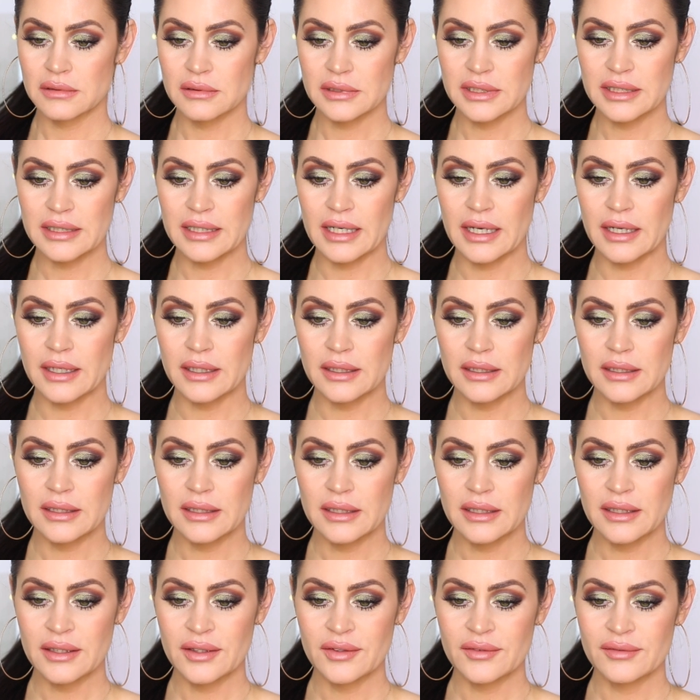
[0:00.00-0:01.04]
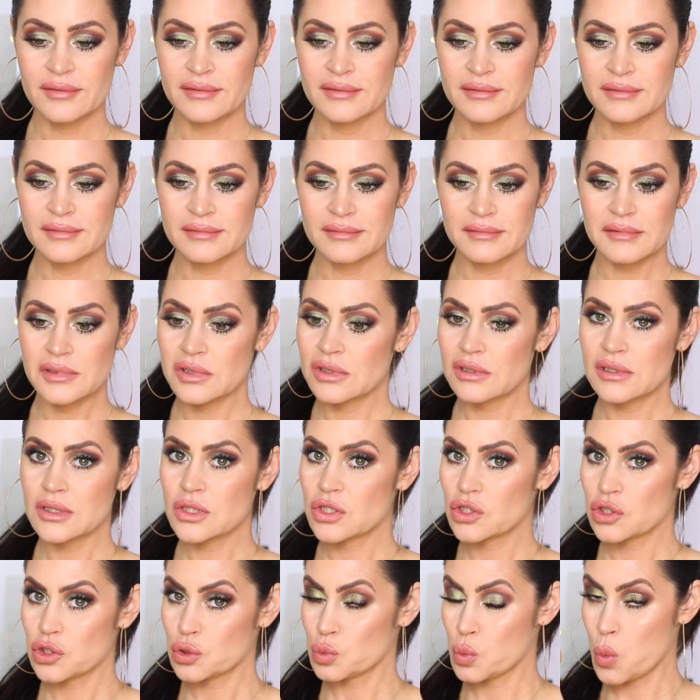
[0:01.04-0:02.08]
look at that. This
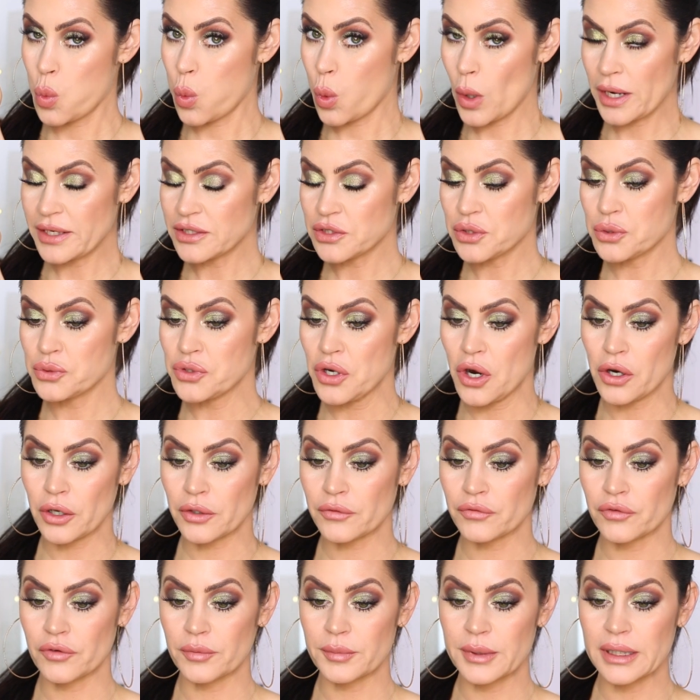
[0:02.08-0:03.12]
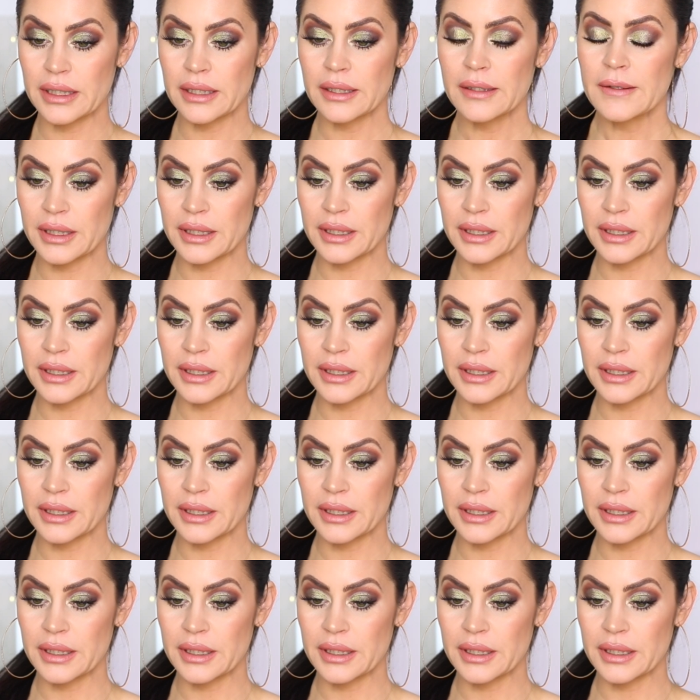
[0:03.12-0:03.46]
is way too dark for me.